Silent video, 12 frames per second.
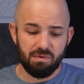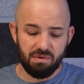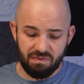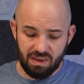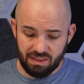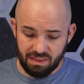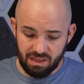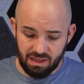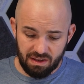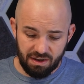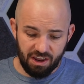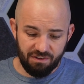we've got
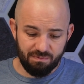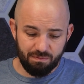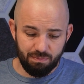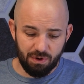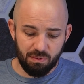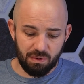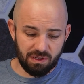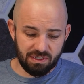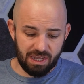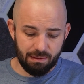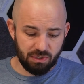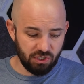the knife pretty well
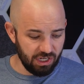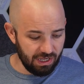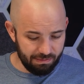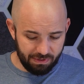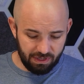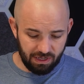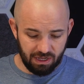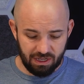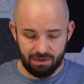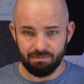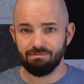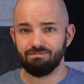damaged up.
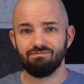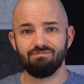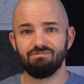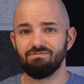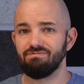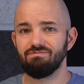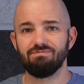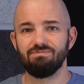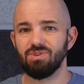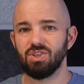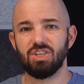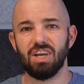
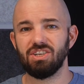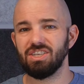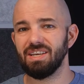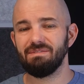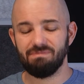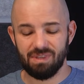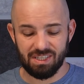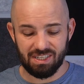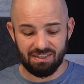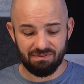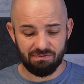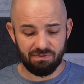Just touching it doesn't
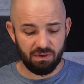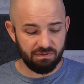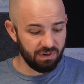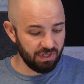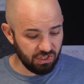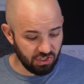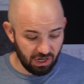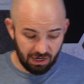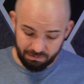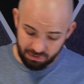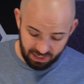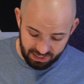even feel very
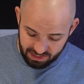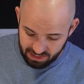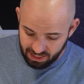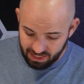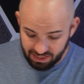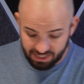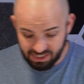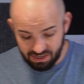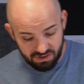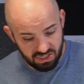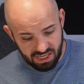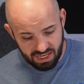sharp, but let's give
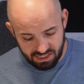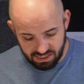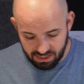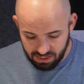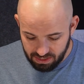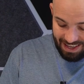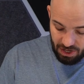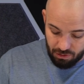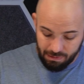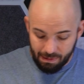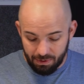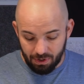it a test. Got to
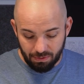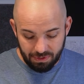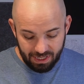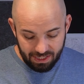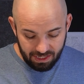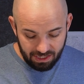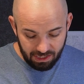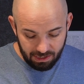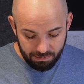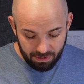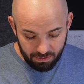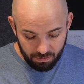remember to only hit the clear
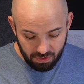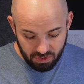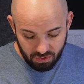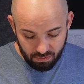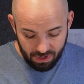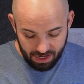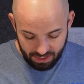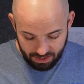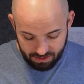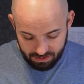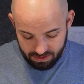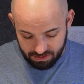button once you're ready.
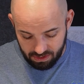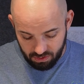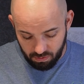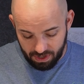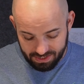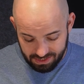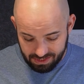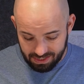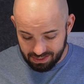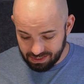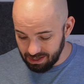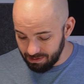Otherwise, it's
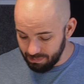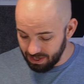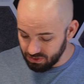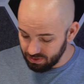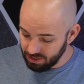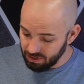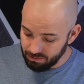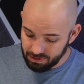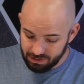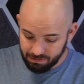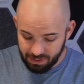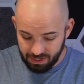going to start measuring
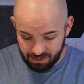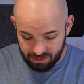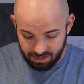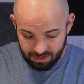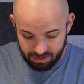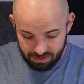almost immediately.